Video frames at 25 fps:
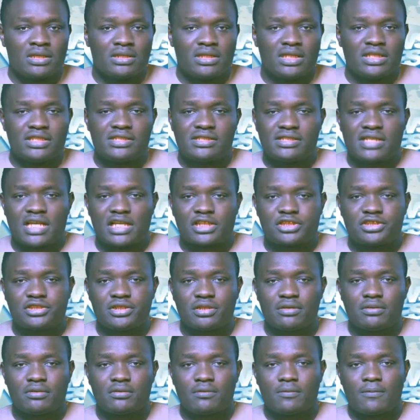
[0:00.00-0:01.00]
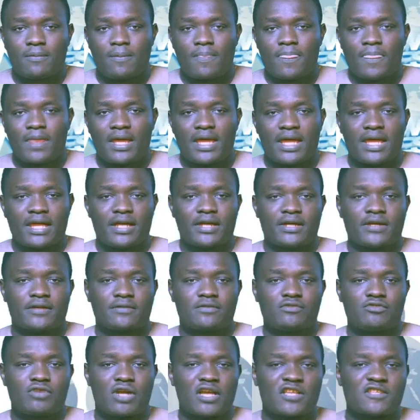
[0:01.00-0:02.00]
The International
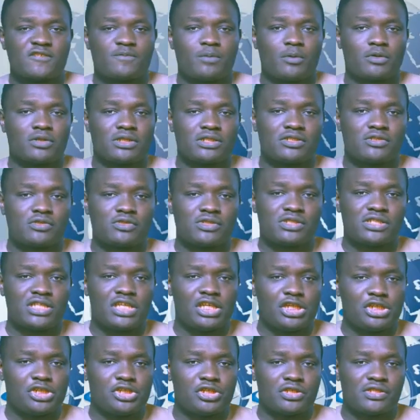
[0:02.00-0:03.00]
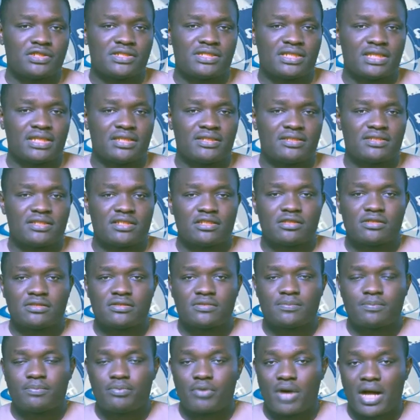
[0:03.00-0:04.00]
uh, Transport Association says
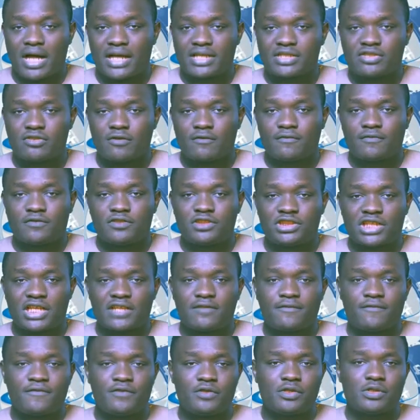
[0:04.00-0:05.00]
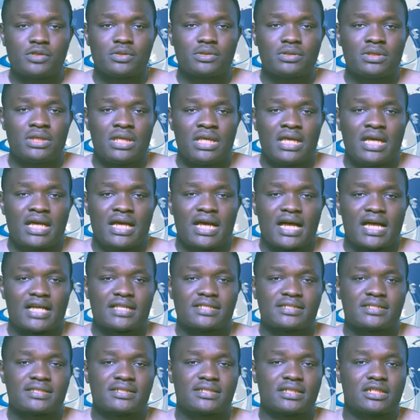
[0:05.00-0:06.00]
the price of jet fuel
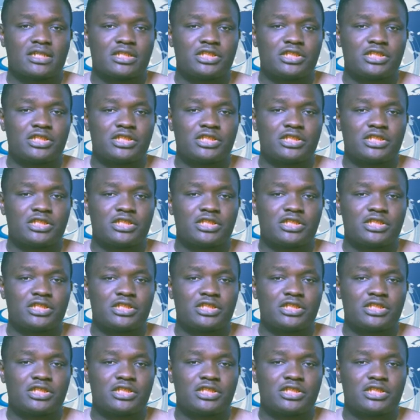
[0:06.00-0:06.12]
has uh,